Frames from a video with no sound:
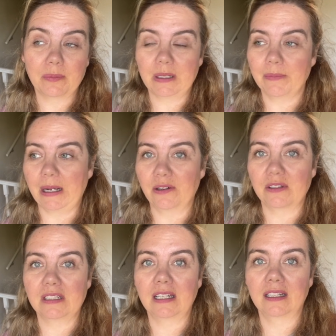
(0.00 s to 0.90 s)
bit
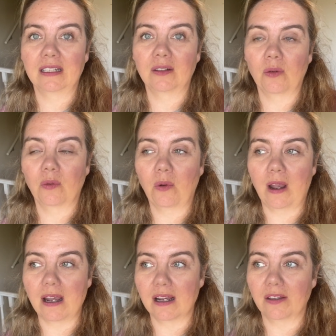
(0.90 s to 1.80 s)
about
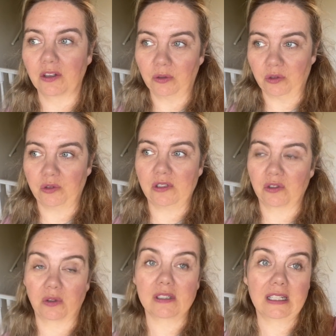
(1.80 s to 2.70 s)
the grocery
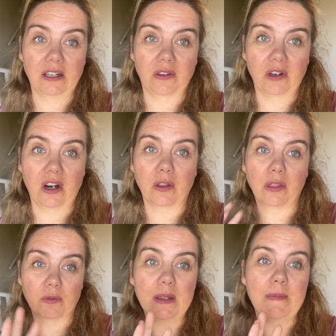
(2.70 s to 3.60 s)
stores here. There are
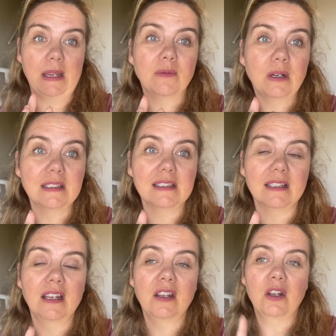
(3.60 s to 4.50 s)
3 main ones.
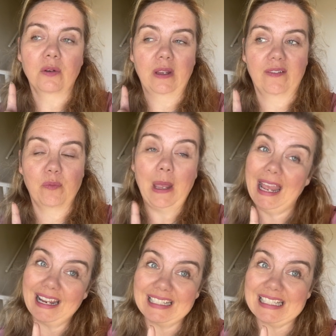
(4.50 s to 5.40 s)
We have
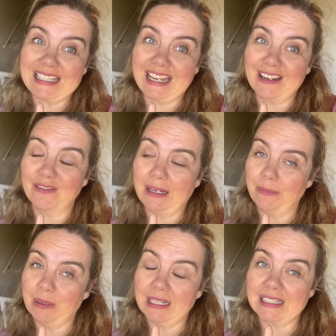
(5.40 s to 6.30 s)
Pack and Save,
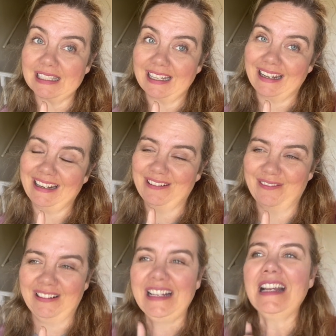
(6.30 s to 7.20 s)
not Pick and Save,
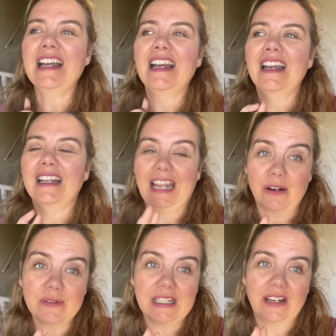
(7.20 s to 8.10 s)

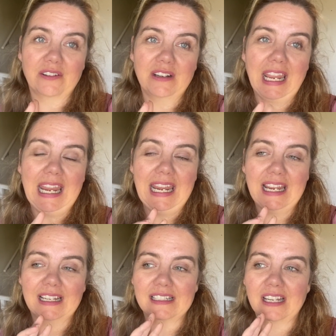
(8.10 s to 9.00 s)
Countdown,
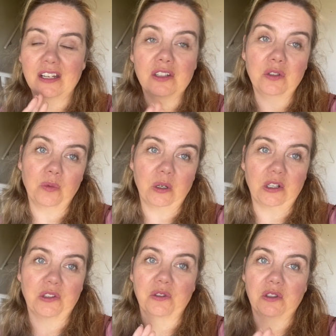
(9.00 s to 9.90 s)
and New
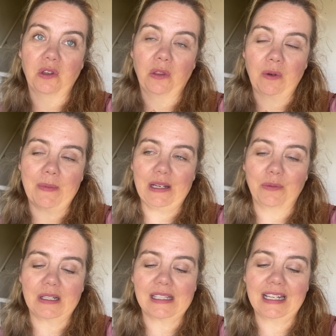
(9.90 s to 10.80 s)
World. Those are the 3 main
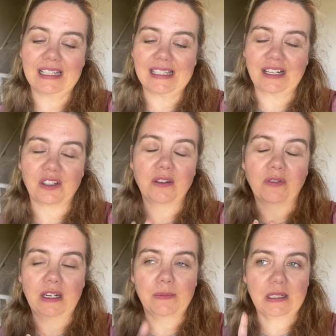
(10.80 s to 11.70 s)
ones. And it's actually
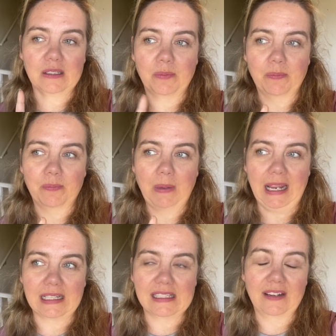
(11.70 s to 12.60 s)
funny because
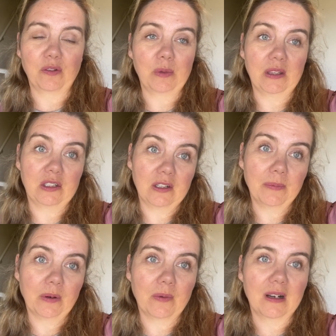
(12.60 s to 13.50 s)
Pack and Save would be the
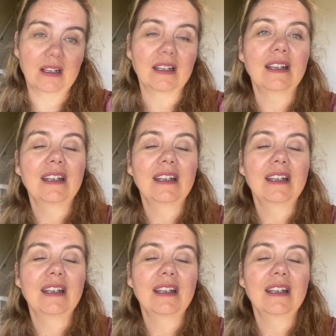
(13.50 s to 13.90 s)
cheaper one,